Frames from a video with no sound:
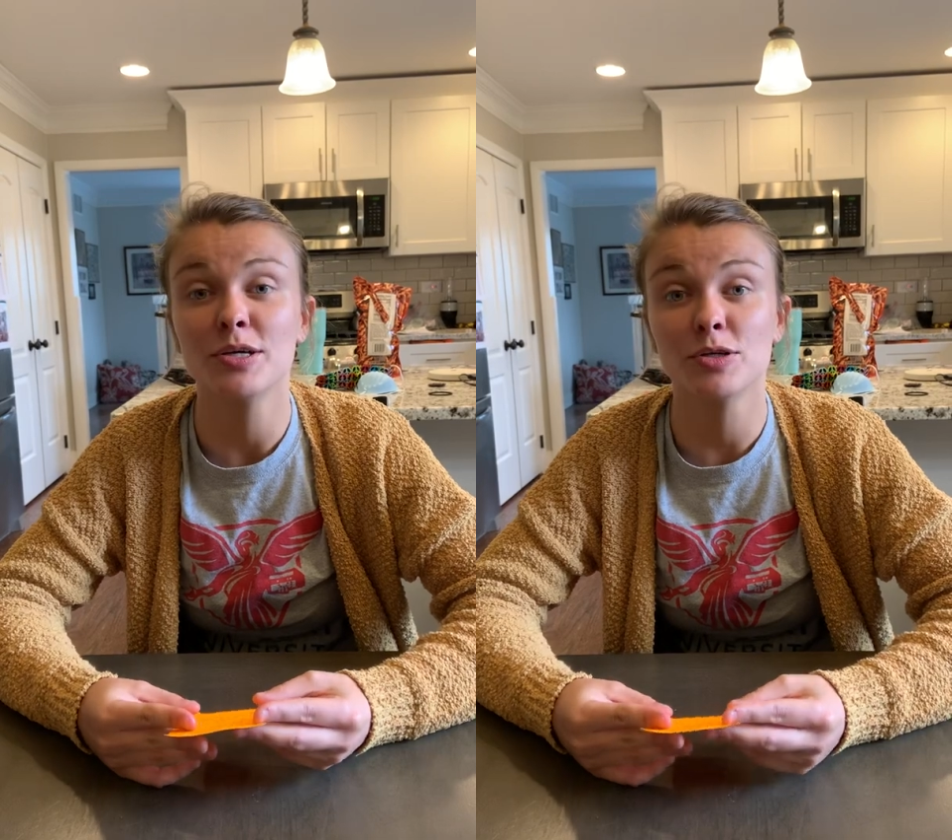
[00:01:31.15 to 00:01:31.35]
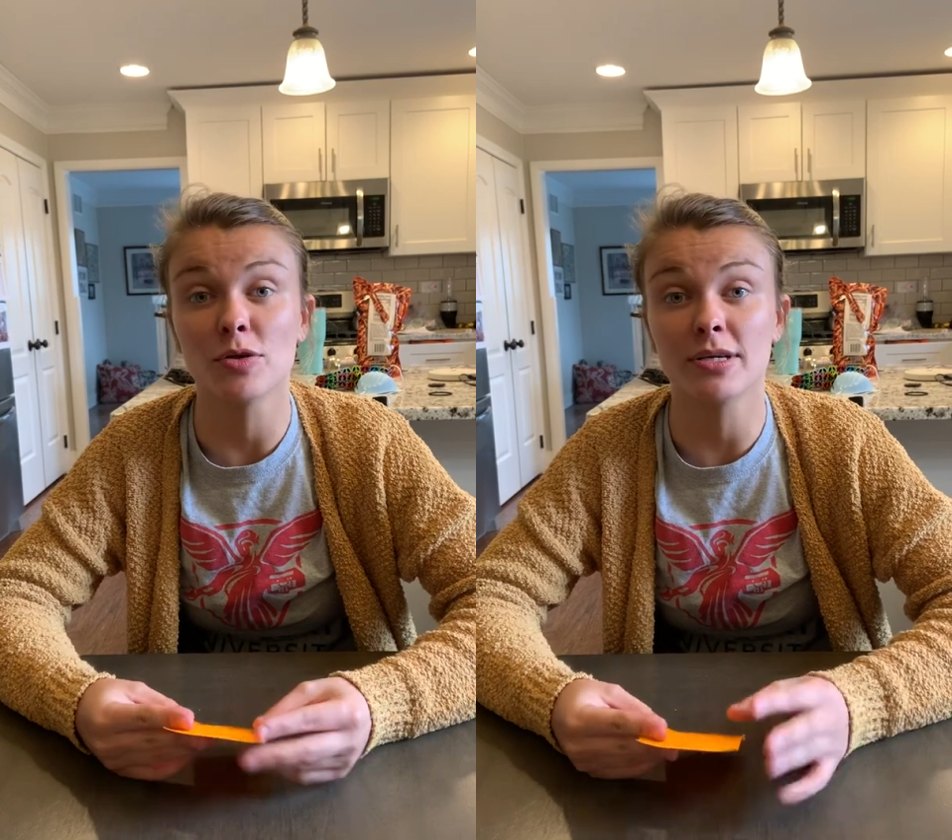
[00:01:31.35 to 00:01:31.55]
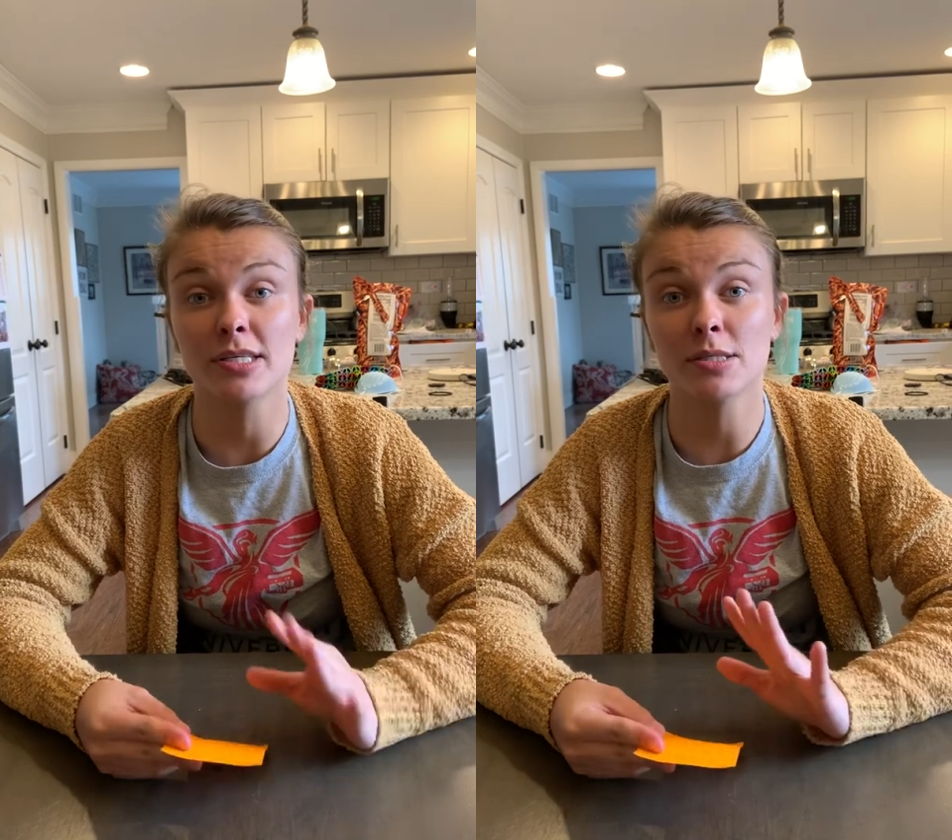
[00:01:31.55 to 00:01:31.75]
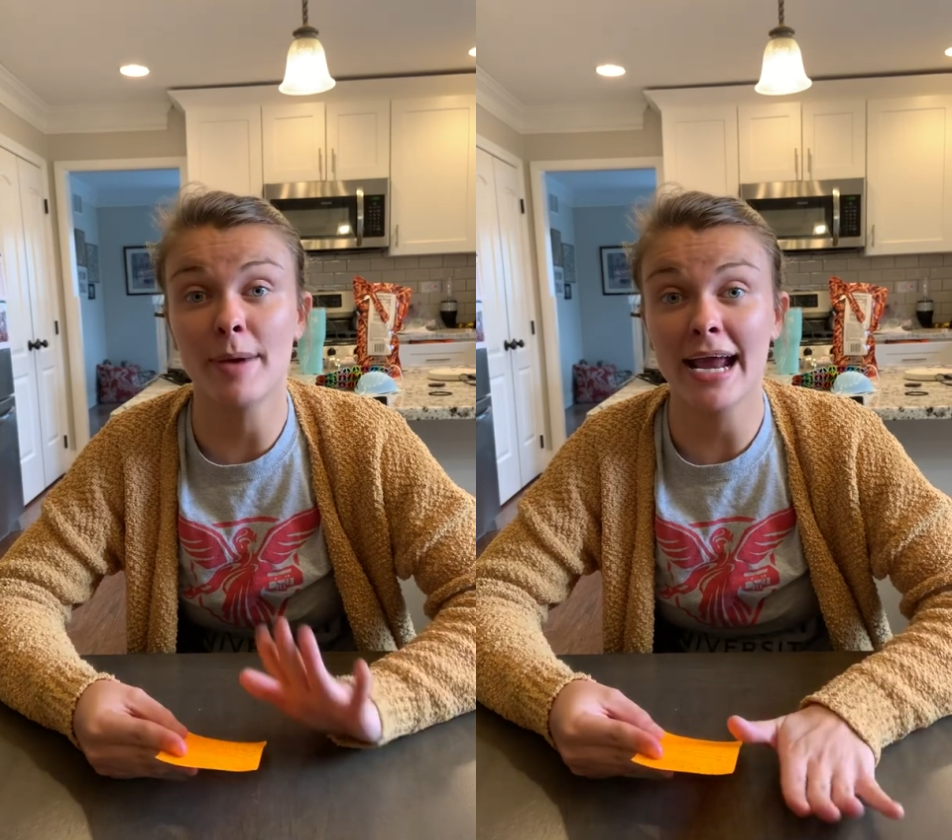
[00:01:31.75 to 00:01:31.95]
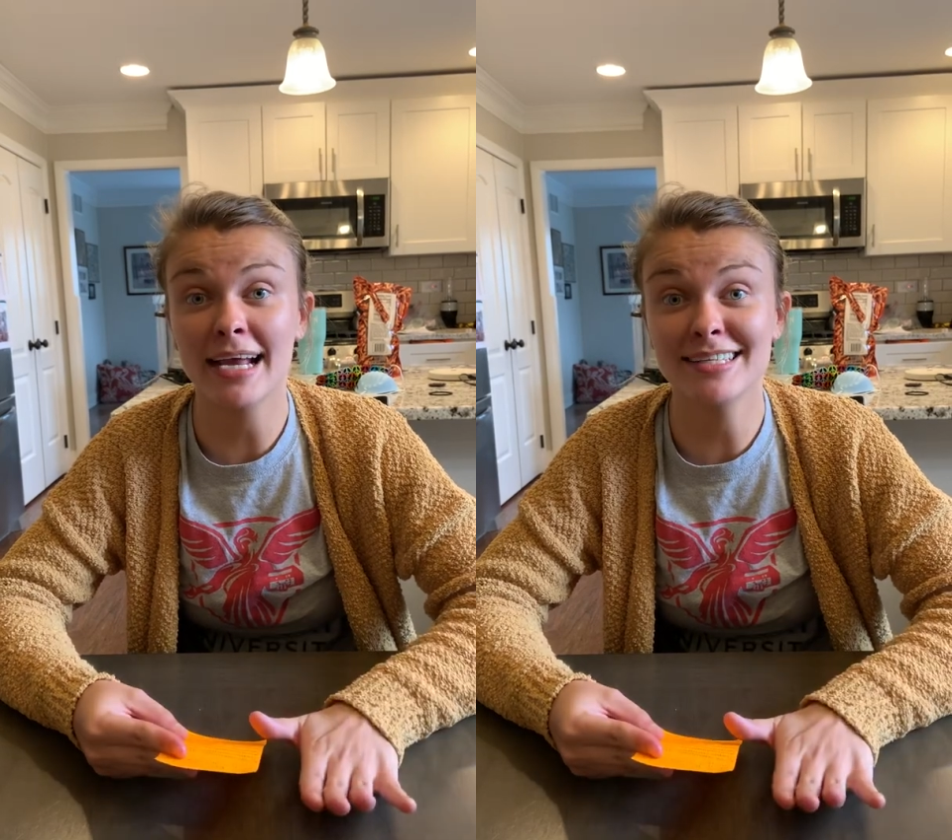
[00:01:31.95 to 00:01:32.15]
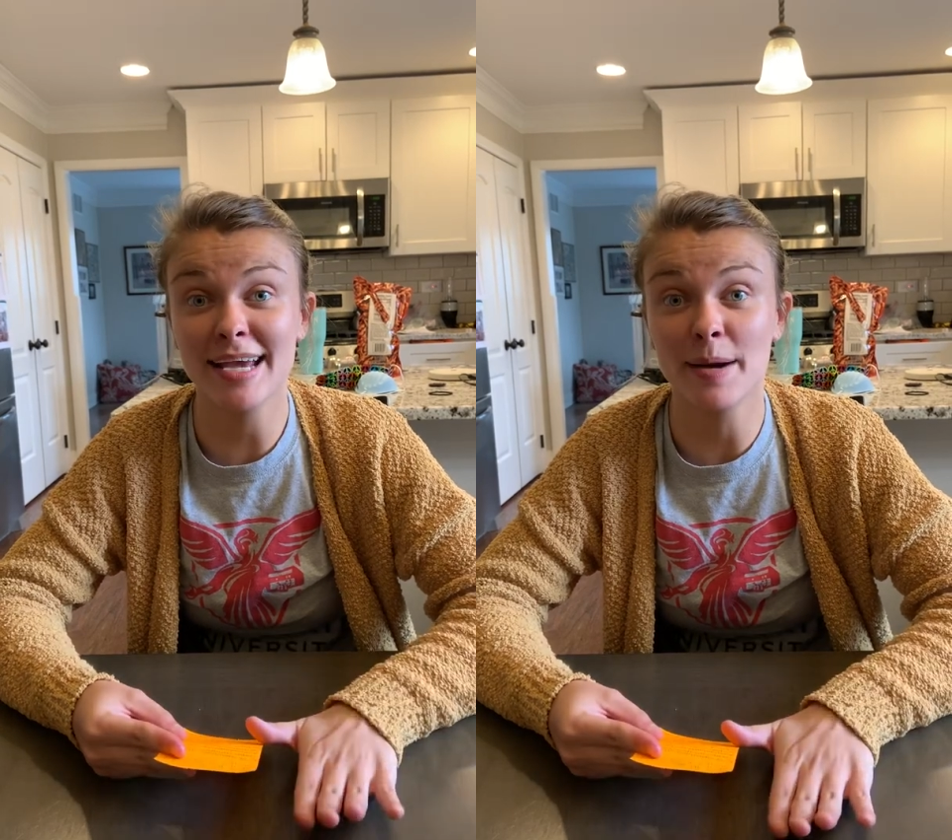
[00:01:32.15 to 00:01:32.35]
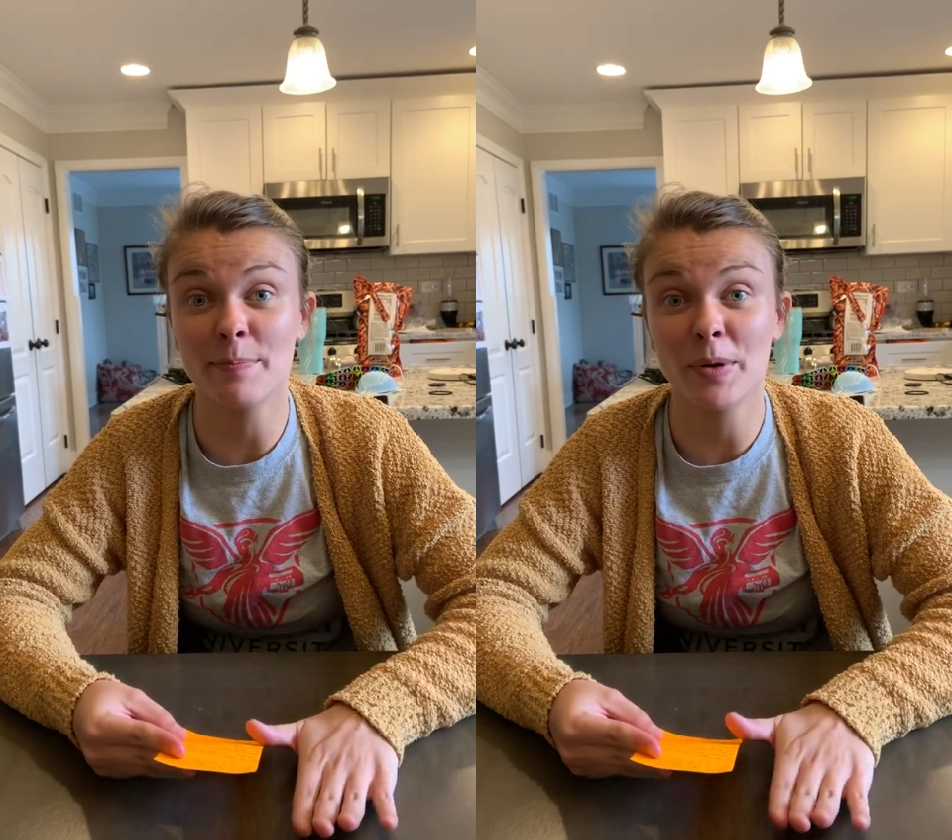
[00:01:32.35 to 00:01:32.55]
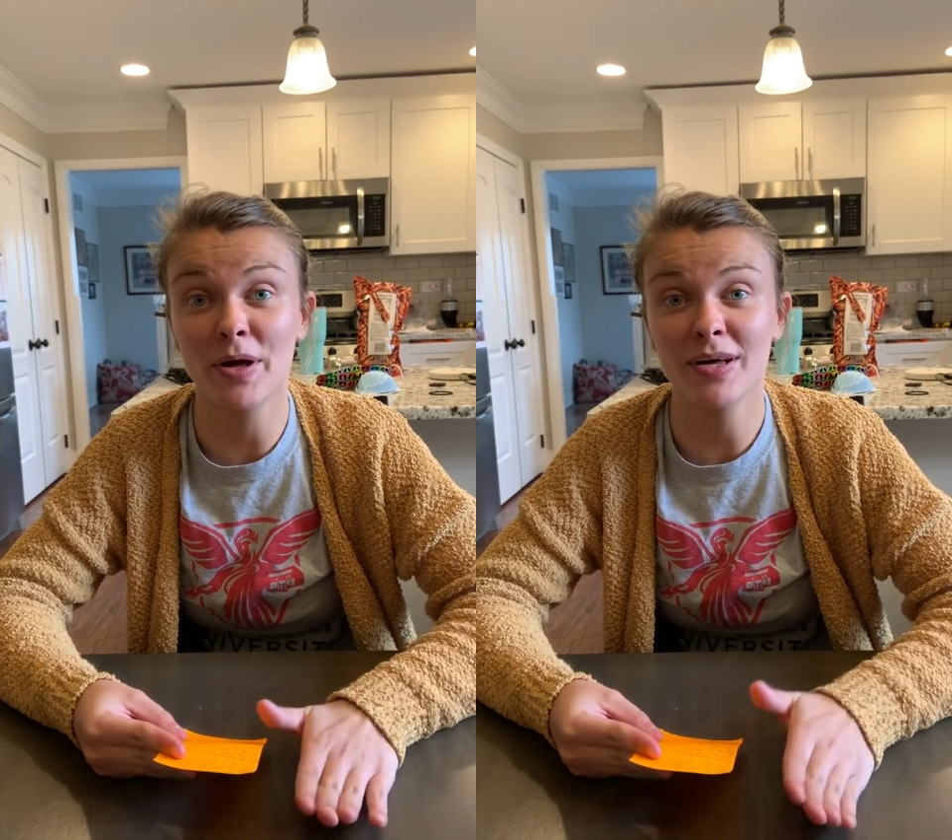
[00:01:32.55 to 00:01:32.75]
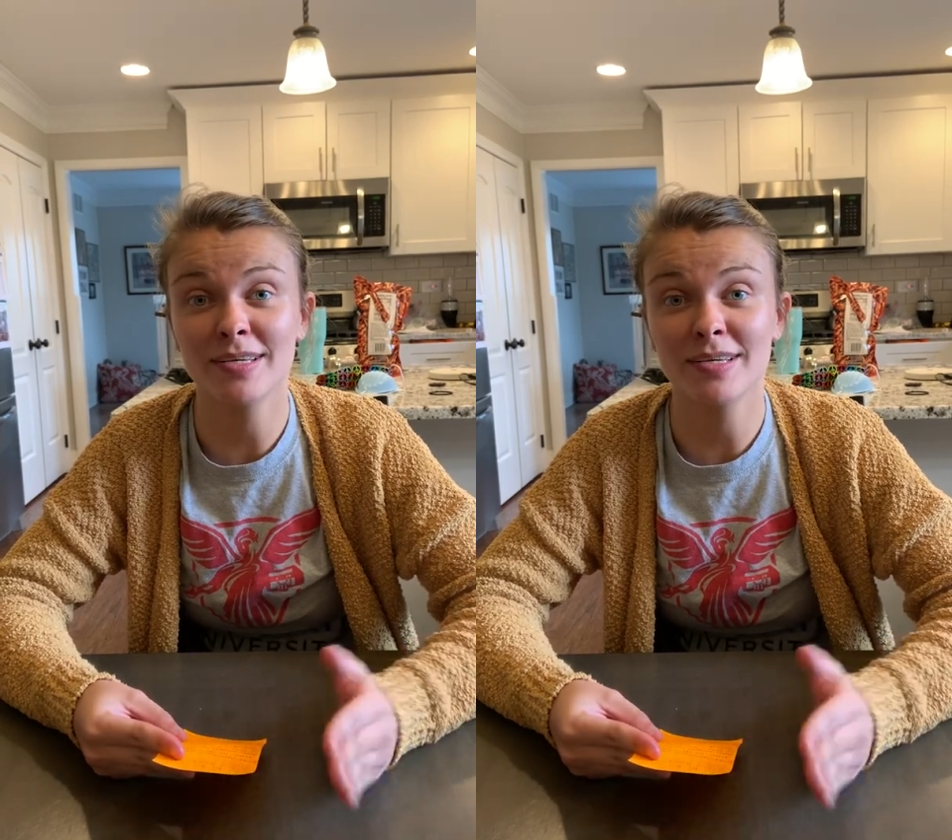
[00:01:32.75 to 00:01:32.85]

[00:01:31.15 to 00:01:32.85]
So this is my example.